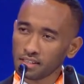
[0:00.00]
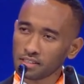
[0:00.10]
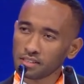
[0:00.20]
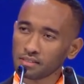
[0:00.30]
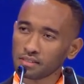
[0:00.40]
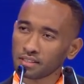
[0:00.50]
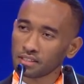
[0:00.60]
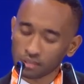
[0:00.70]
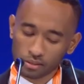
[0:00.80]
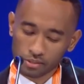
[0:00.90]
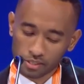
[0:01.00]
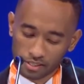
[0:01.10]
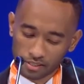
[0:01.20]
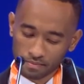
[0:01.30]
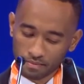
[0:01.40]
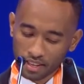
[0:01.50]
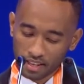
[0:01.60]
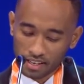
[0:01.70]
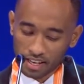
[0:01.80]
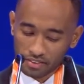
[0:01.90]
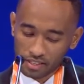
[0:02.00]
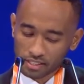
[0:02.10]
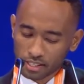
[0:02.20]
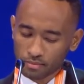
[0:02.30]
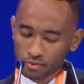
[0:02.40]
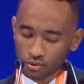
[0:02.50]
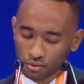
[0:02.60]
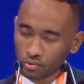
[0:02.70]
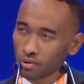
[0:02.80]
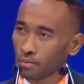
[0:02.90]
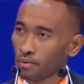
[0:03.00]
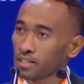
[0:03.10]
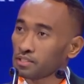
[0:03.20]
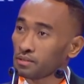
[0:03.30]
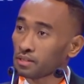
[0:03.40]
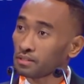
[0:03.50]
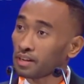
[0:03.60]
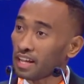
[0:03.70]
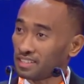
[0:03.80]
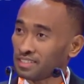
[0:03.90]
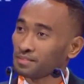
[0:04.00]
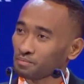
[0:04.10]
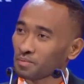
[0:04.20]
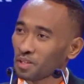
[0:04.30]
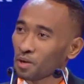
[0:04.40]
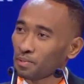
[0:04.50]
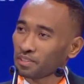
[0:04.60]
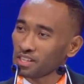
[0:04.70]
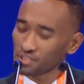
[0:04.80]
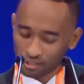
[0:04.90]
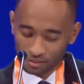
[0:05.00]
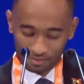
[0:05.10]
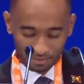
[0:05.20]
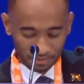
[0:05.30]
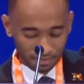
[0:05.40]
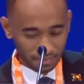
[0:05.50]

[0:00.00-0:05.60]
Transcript: the issues and the solutions, and address them through what you are good at, your potential.